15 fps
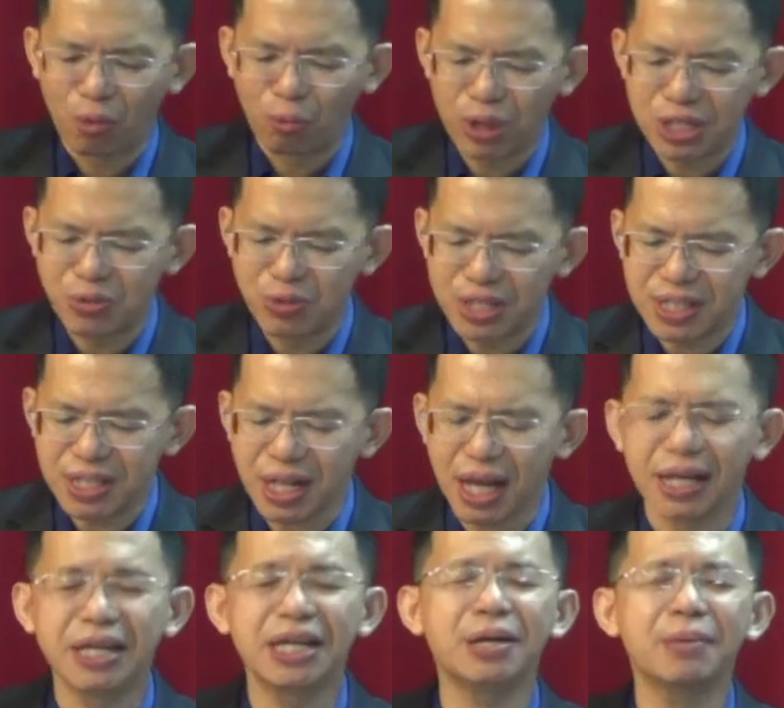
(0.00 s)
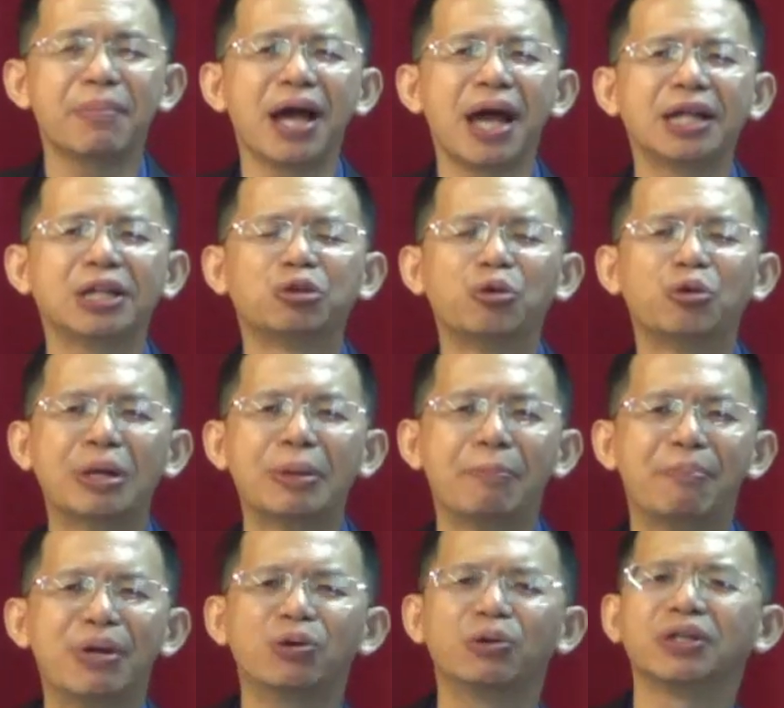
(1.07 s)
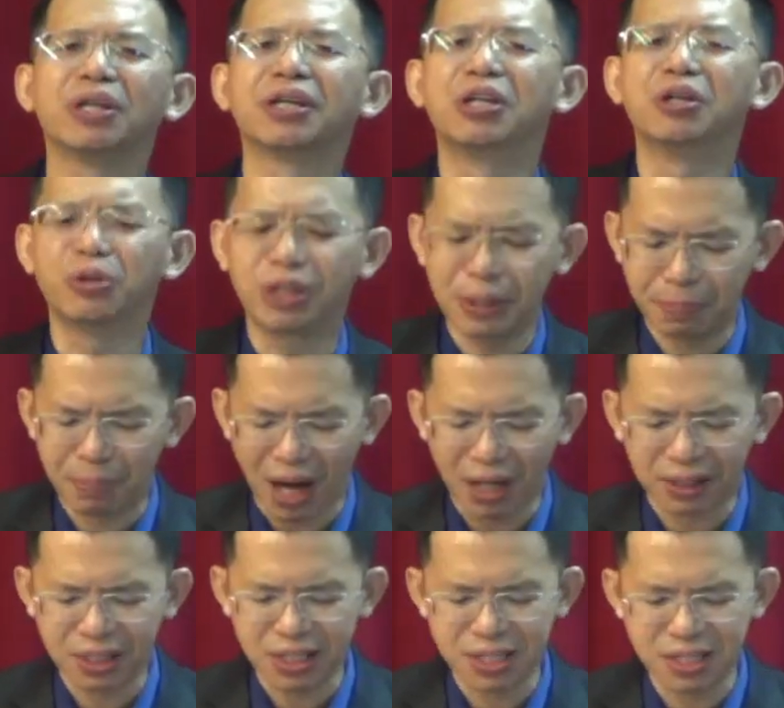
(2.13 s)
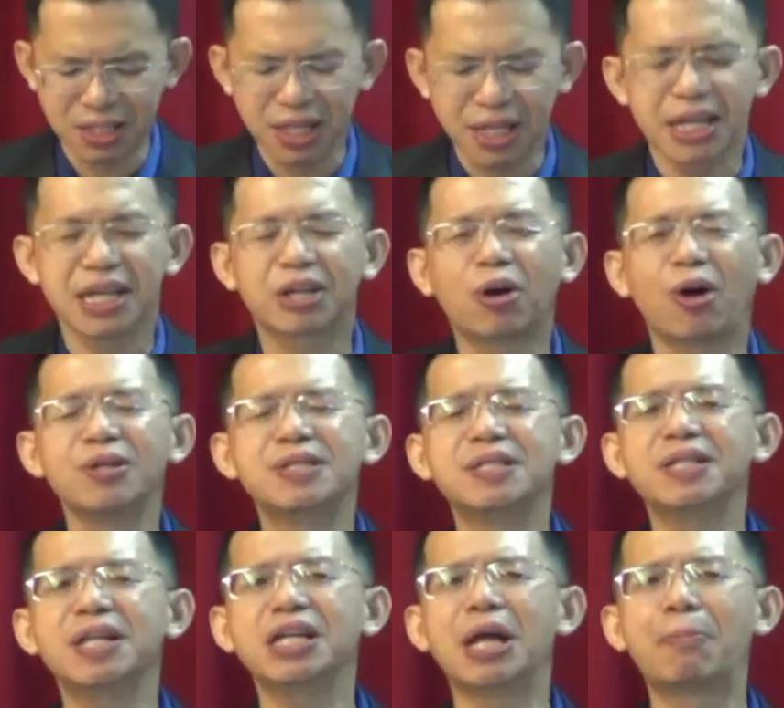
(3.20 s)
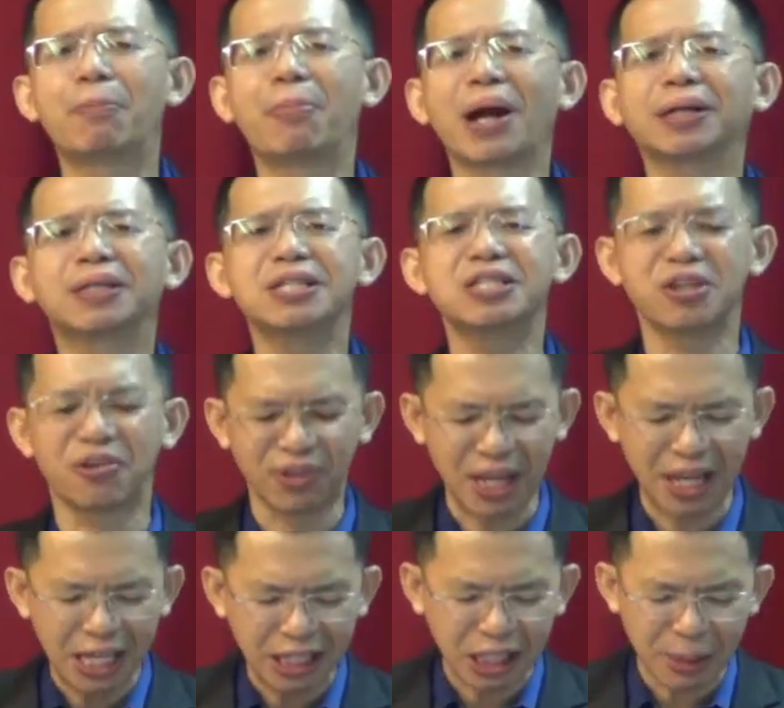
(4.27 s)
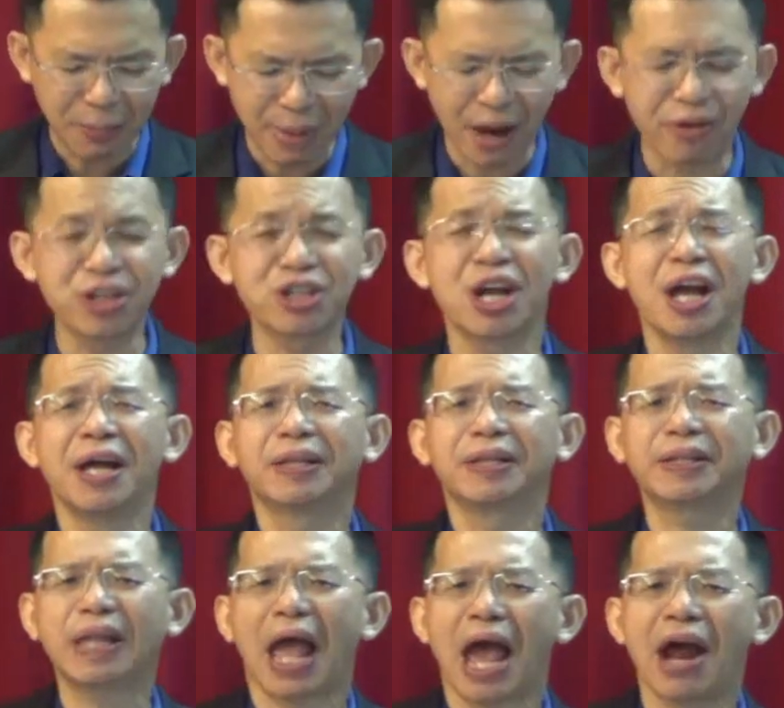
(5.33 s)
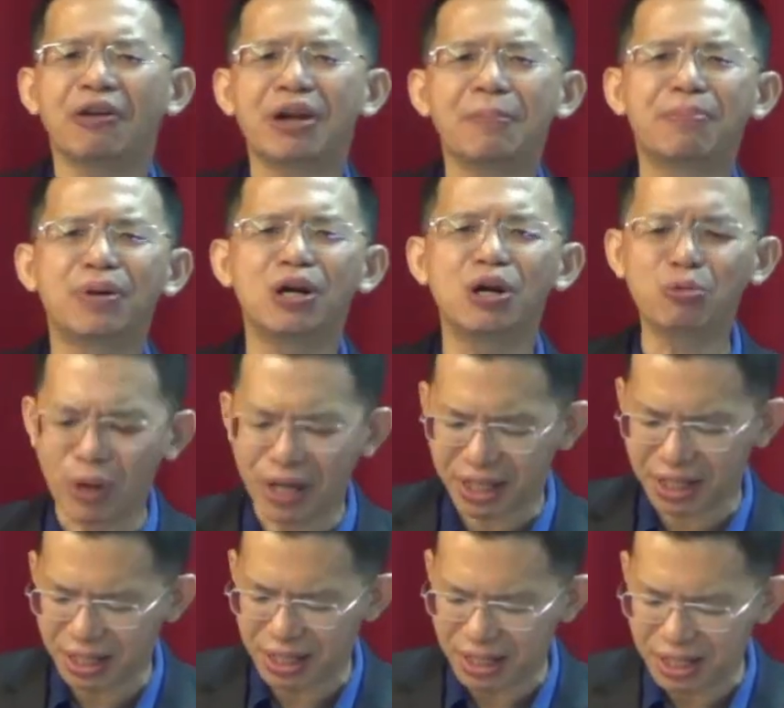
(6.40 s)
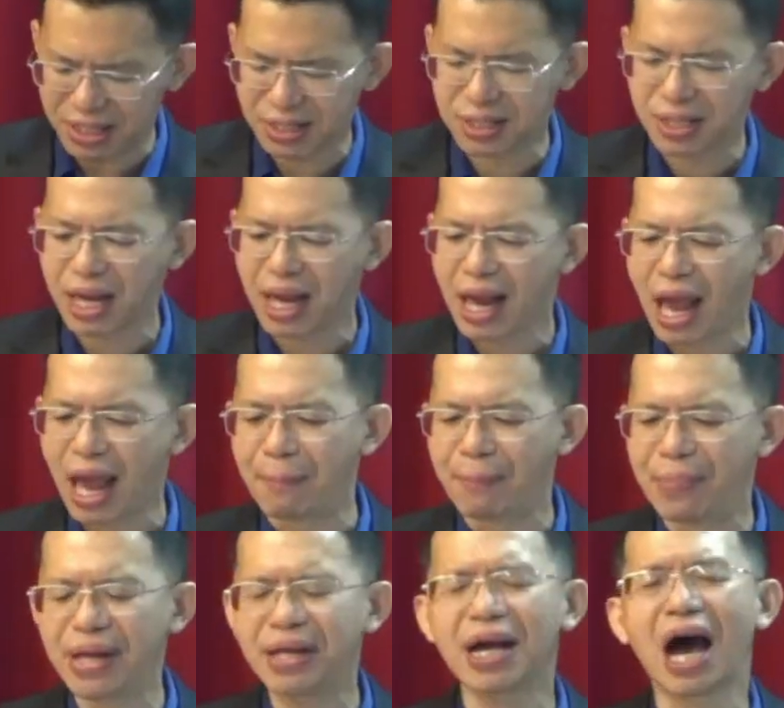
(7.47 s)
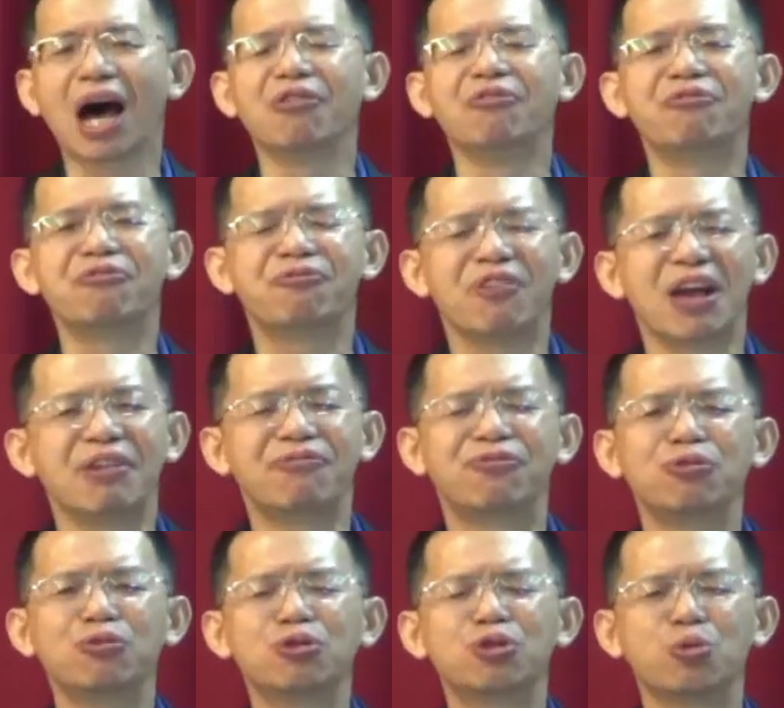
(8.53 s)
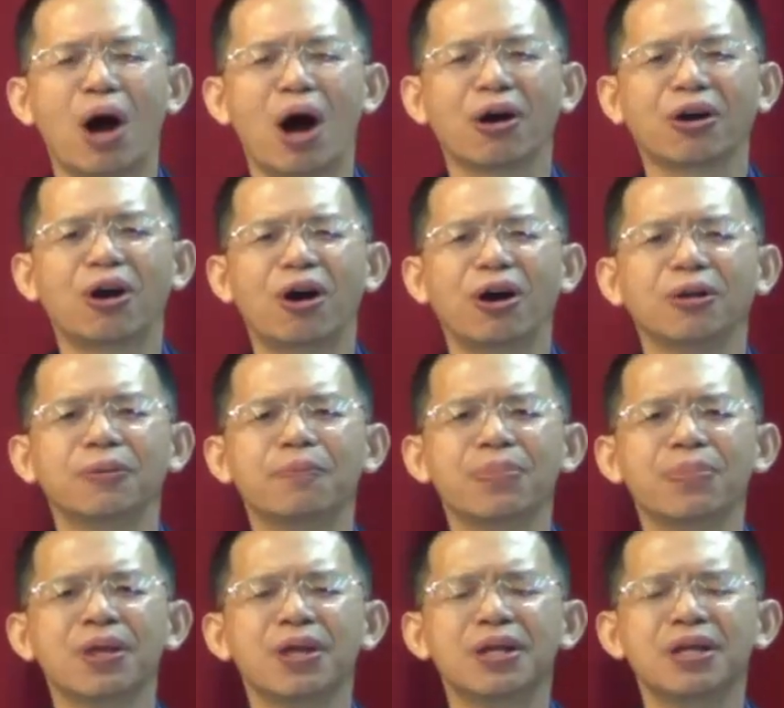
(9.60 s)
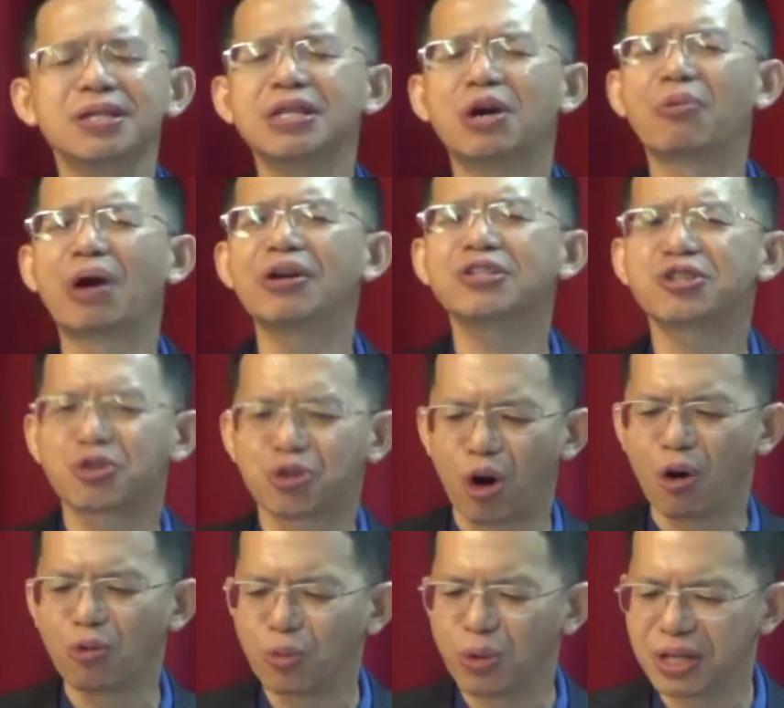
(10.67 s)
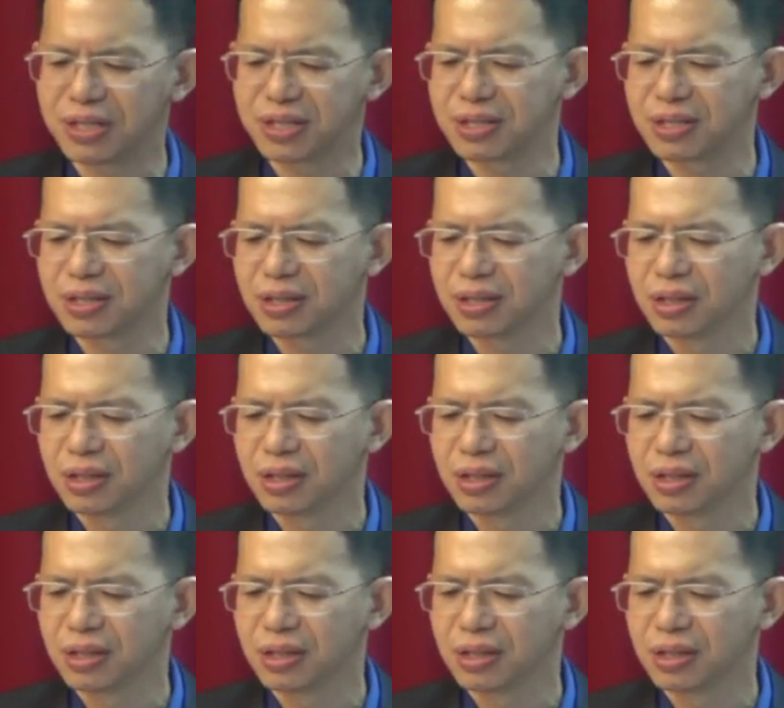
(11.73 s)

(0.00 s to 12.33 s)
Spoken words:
onwards, we see that Nehemiah had to rebuke the guilty parties. He considered the practice of intermarriage terrible wickedness and being unfaithful to our God. These are very strong words.